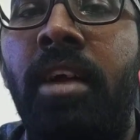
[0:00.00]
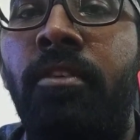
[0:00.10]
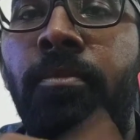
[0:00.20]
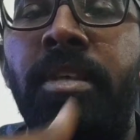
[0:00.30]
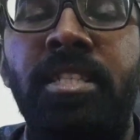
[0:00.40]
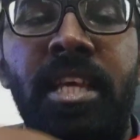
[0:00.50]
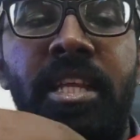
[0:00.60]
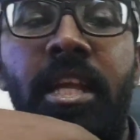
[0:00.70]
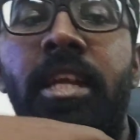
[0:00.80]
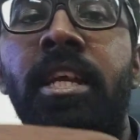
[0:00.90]
I will be
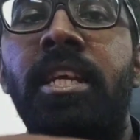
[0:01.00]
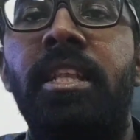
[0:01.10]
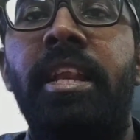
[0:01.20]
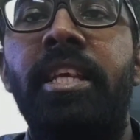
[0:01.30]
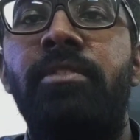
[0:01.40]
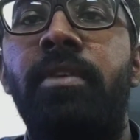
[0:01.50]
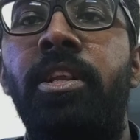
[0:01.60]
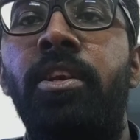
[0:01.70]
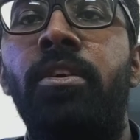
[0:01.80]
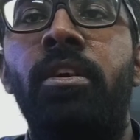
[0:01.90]
saying that in the next
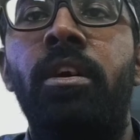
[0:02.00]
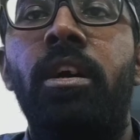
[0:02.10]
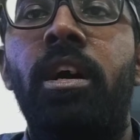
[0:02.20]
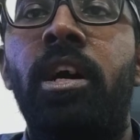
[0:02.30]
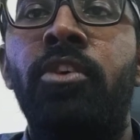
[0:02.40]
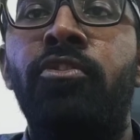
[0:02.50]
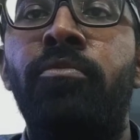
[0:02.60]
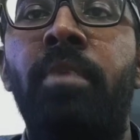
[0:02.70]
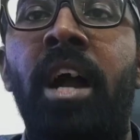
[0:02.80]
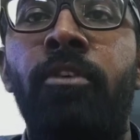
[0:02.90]
video
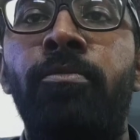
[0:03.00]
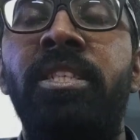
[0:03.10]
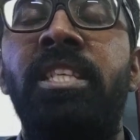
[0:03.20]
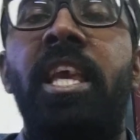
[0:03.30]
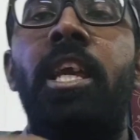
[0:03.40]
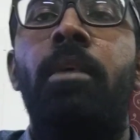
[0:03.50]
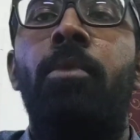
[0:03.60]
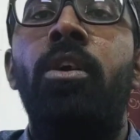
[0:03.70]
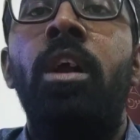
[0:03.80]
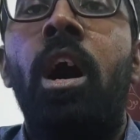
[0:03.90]
I will be saying
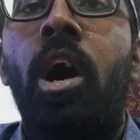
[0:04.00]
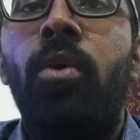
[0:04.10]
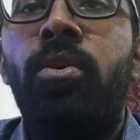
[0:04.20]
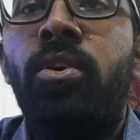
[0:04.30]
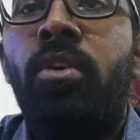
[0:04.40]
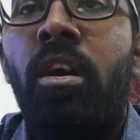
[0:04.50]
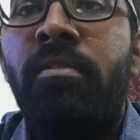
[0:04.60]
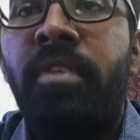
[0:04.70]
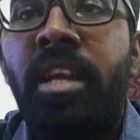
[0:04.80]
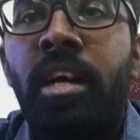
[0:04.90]
about how to
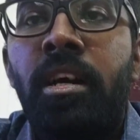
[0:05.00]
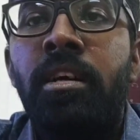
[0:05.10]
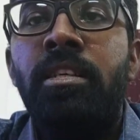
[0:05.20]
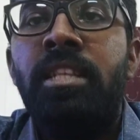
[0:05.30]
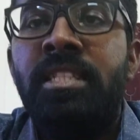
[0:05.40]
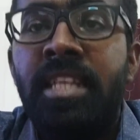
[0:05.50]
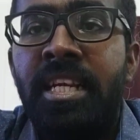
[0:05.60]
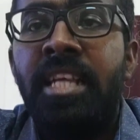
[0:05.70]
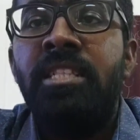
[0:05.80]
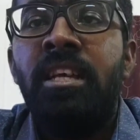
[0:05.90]
configure the
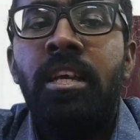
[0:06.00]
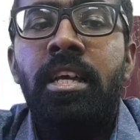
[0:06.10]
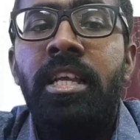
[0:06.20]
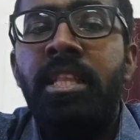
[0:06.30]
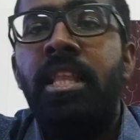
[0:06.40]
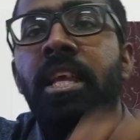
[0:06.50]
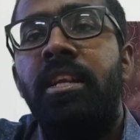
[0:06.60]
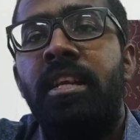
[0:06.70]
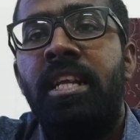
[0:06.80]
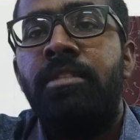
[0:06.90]
settings in the
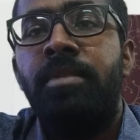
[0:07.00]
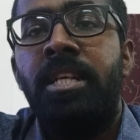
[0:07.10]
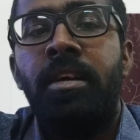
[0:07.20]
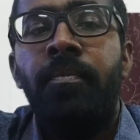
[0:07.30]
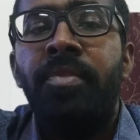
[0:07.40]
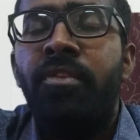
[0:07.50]
transmitter.